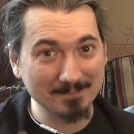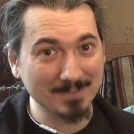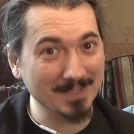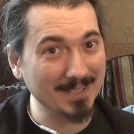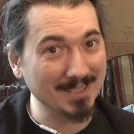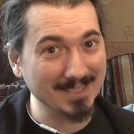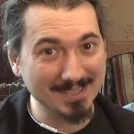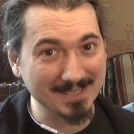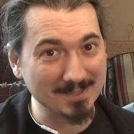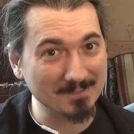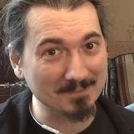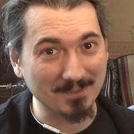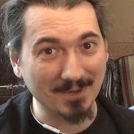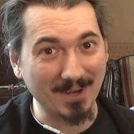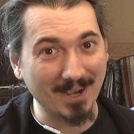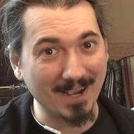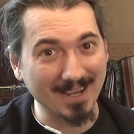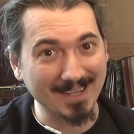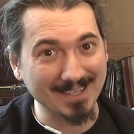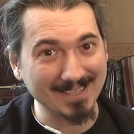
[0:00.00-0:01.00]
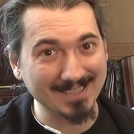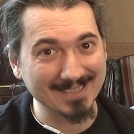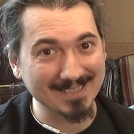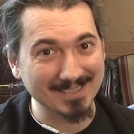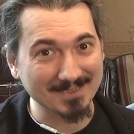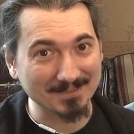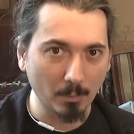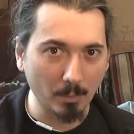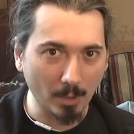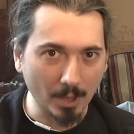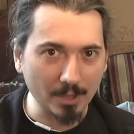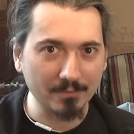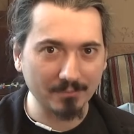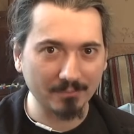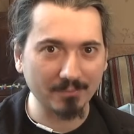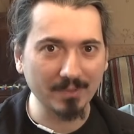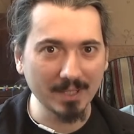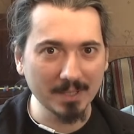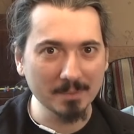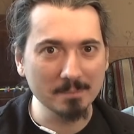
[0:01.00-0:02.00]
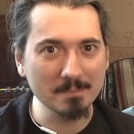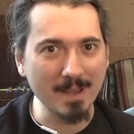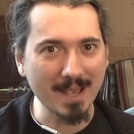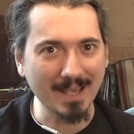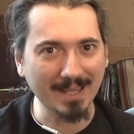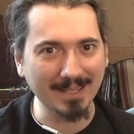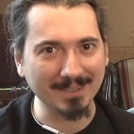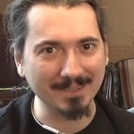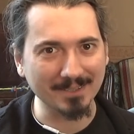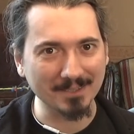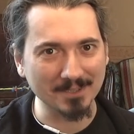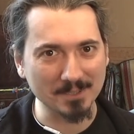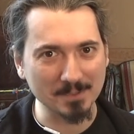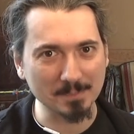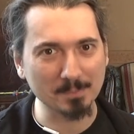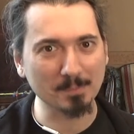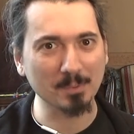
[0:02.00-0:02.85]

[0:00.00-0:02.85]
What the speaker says: be surprised what filmmakers